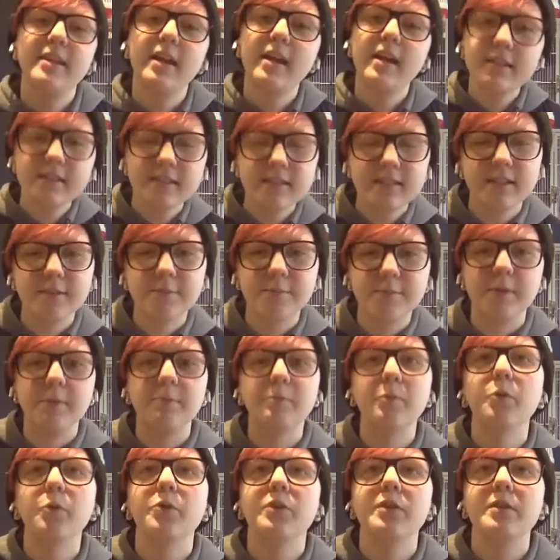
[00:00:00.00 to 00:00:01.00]
Isaac a bit
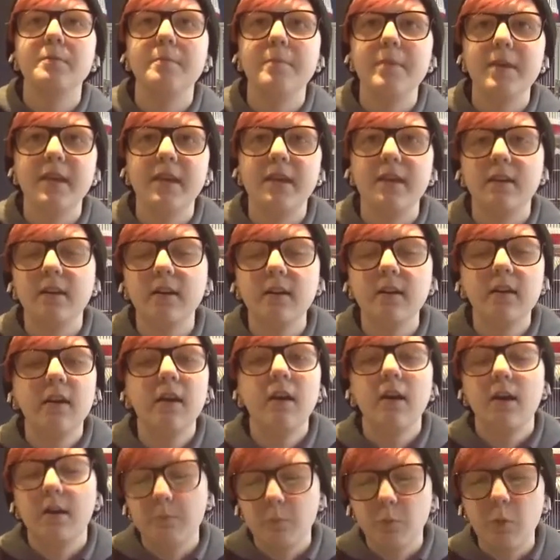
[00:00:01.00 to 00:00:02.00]
more than me,
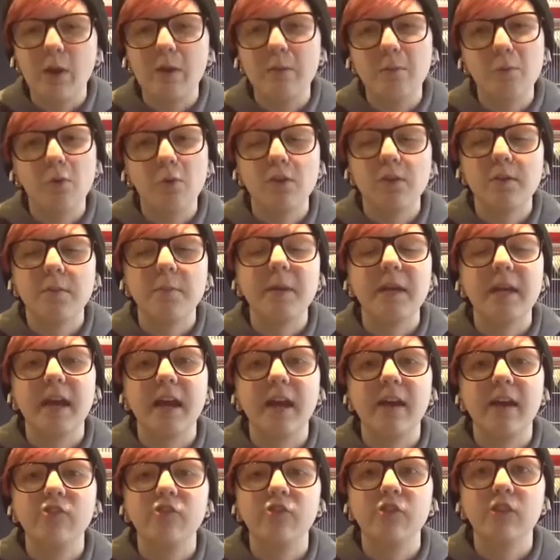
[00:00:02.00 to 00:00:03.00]
way more than me
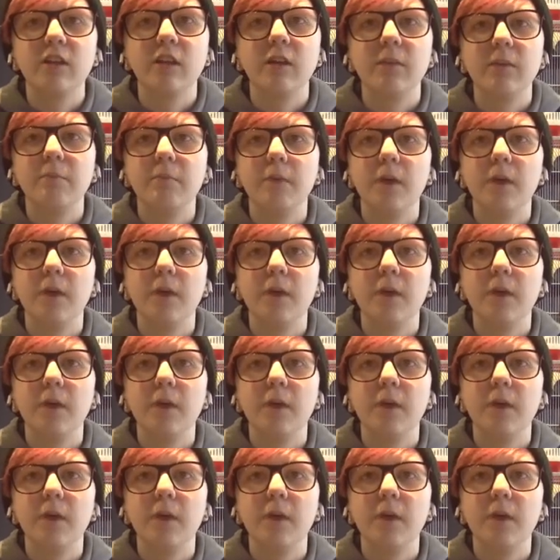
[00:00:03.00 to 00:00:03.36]
actually.